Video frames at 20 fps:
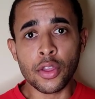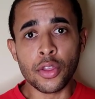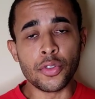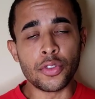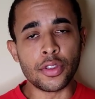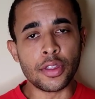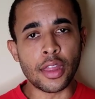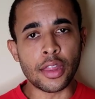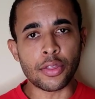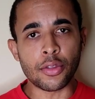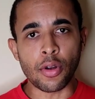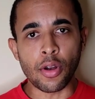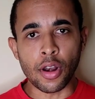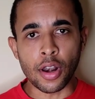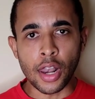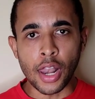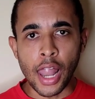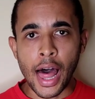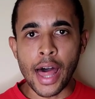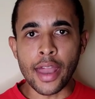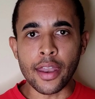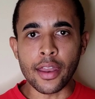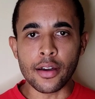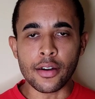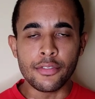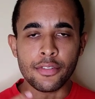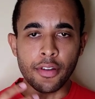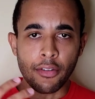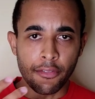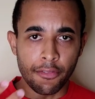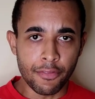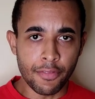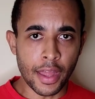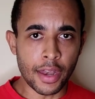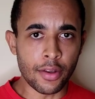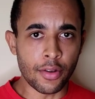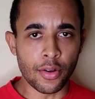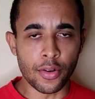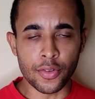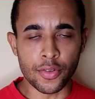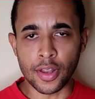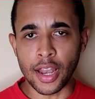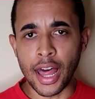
you see that there are a lot of vendors,